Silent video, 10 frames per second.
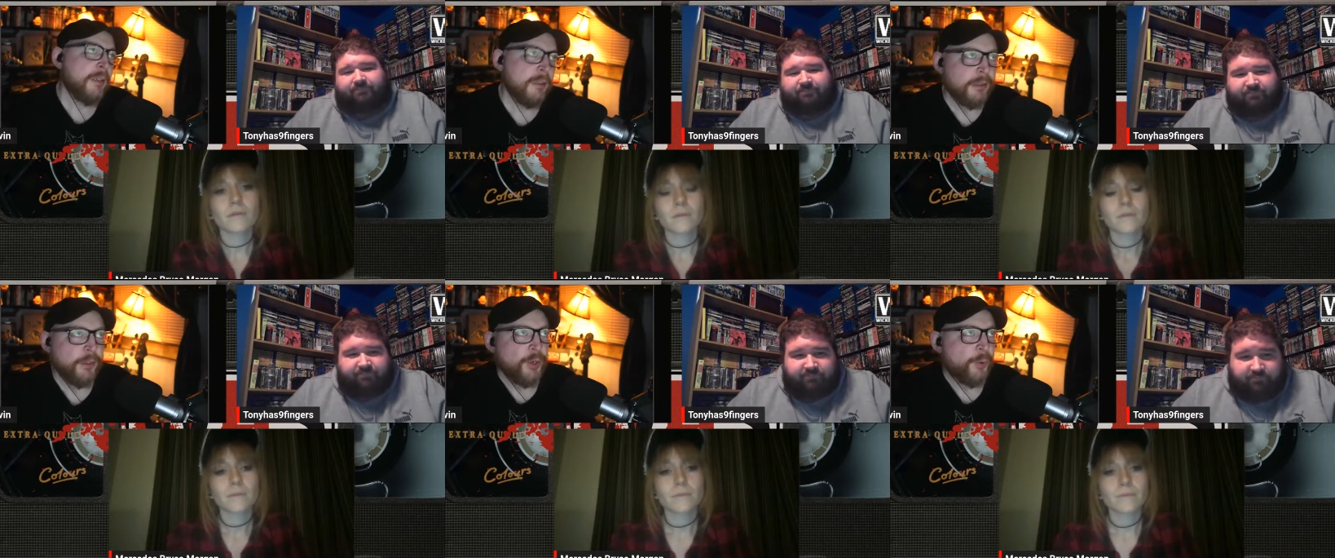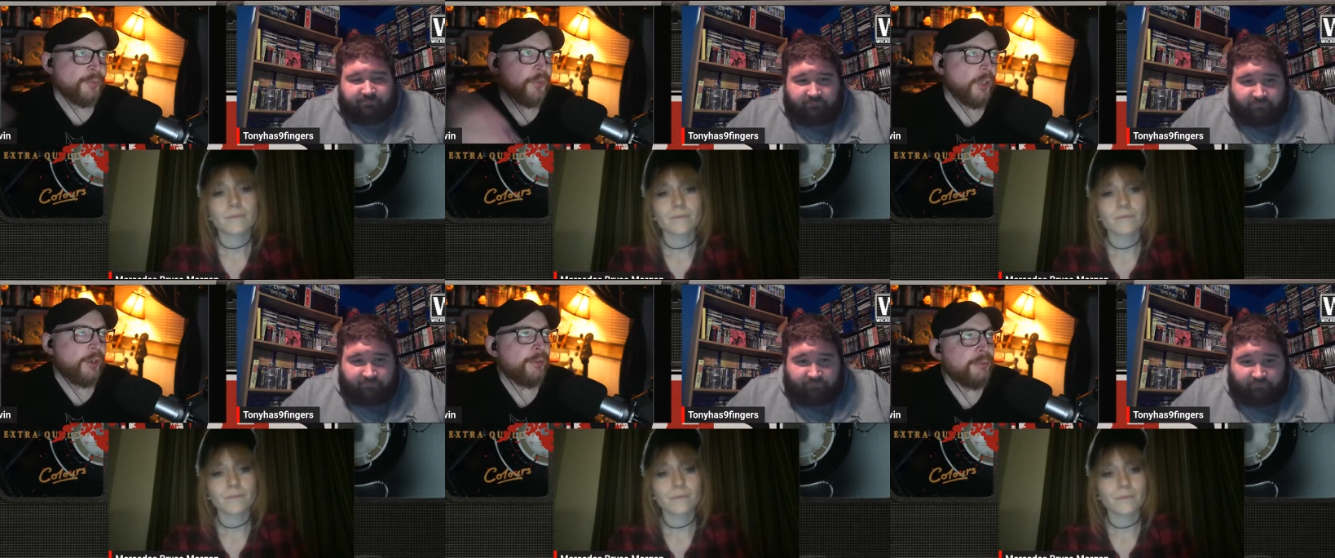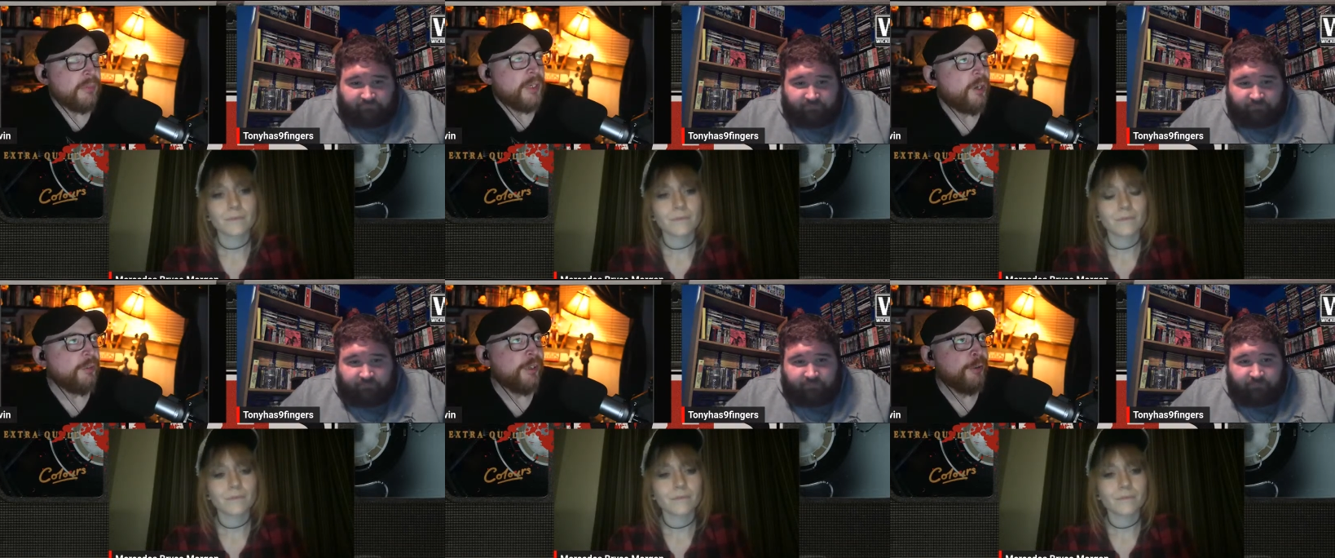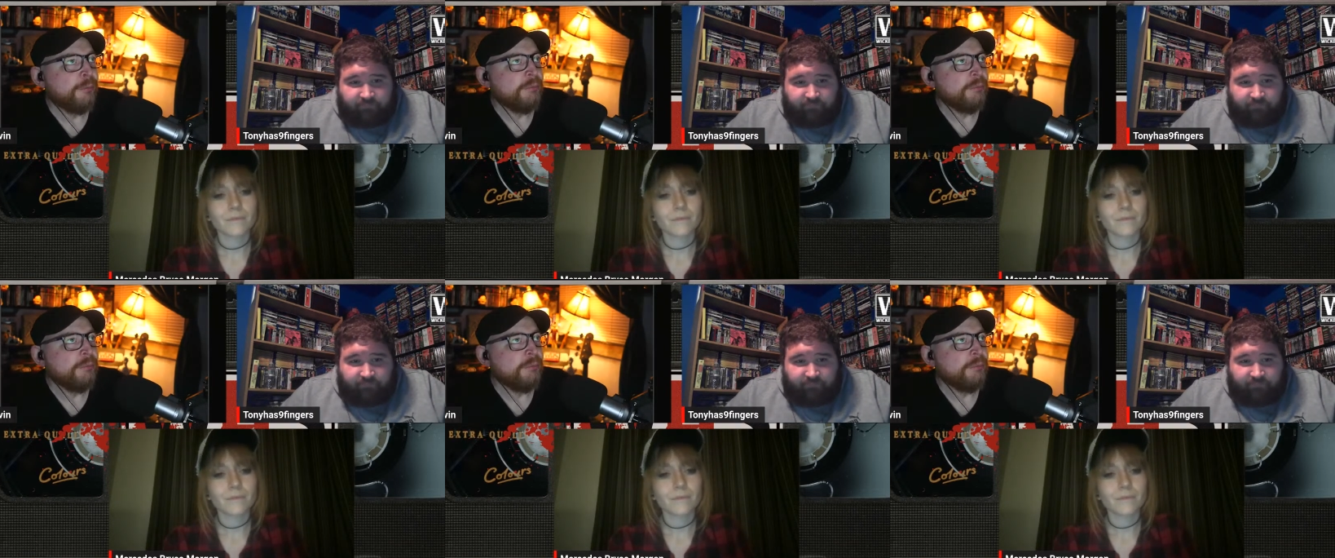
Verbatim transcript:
Speaker 1: known for a little you know little